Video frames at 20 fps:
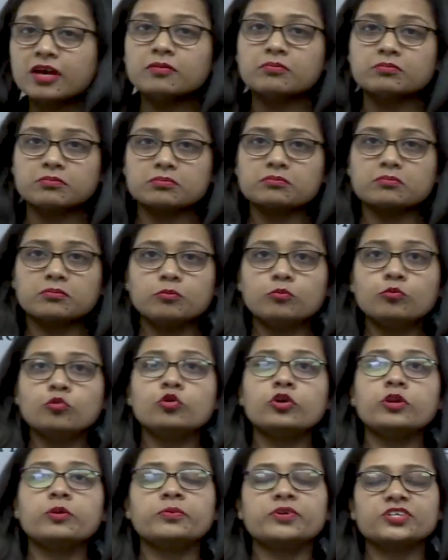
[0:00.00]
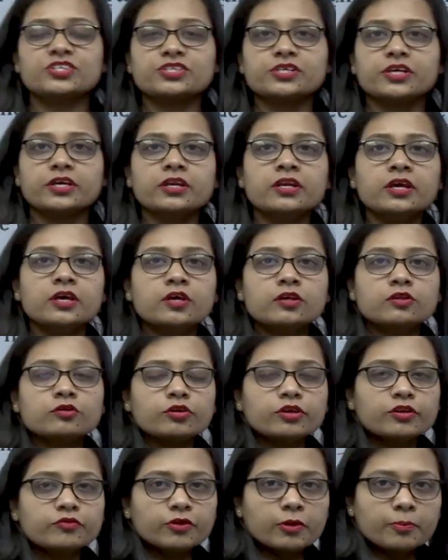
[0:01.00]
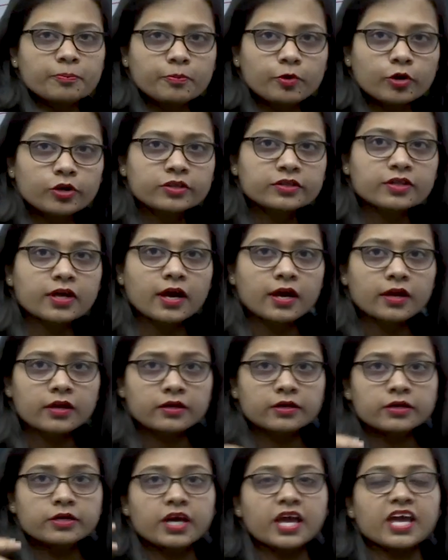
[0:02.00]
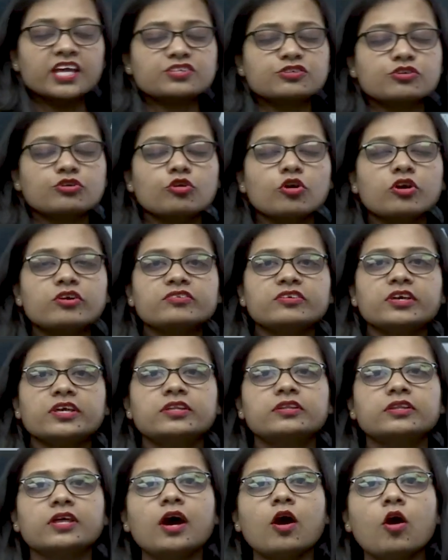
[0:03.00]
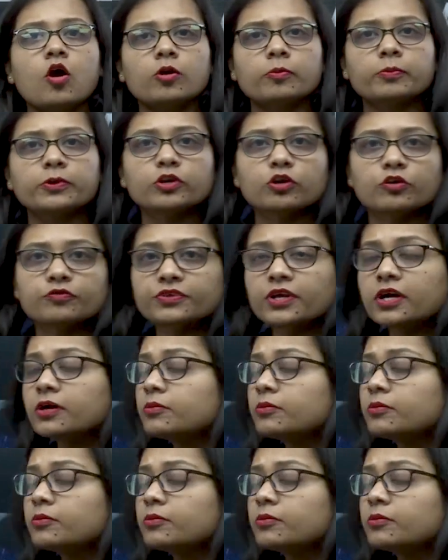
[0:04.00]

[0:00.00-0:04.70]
a moon mission, so it will put the astronauts in the orbit of the